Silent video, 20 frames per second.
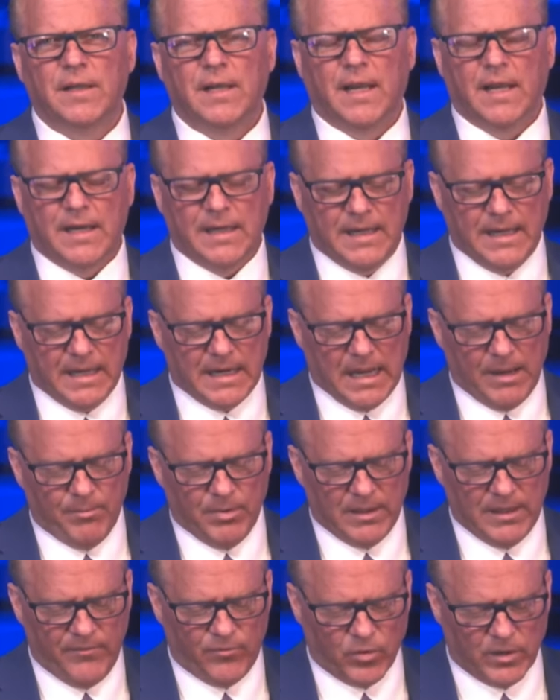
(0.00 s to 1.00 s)
And again, I
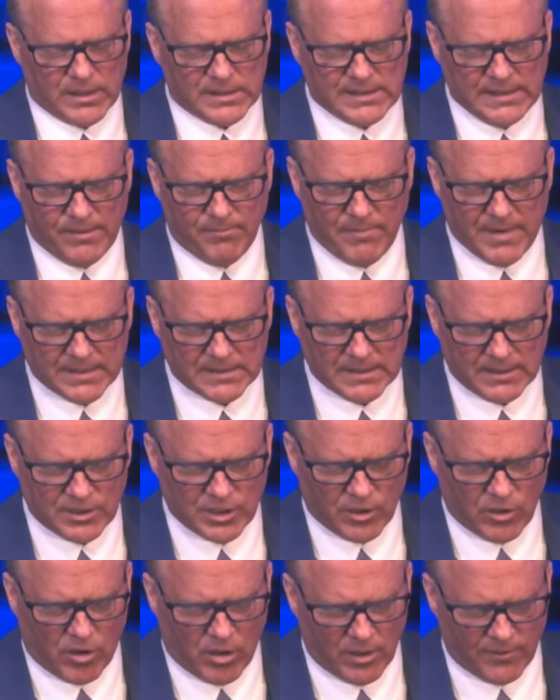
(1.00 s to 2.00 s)
believe we're going to see a message
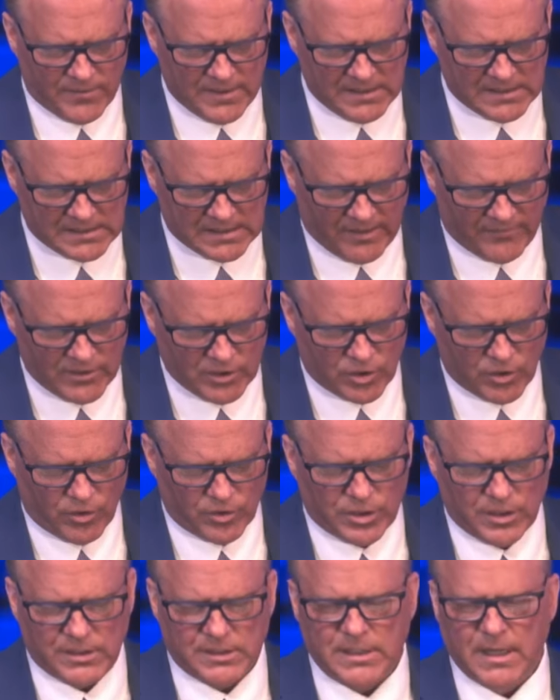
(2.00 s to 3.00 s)
in all of these seven
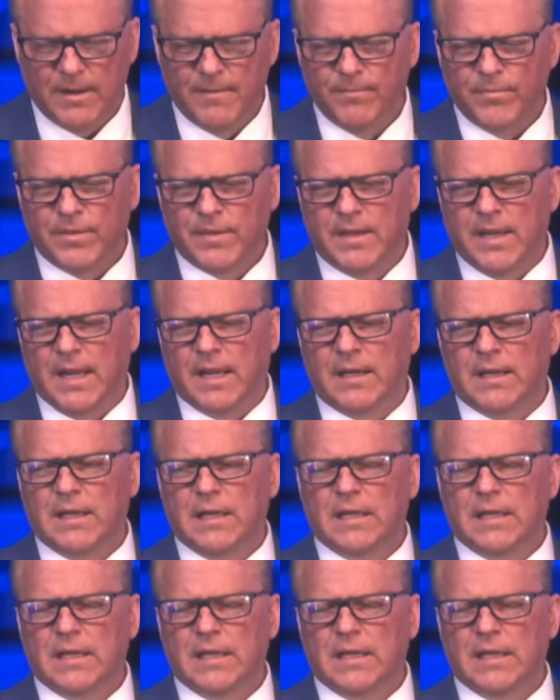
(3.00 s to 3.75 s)
churches that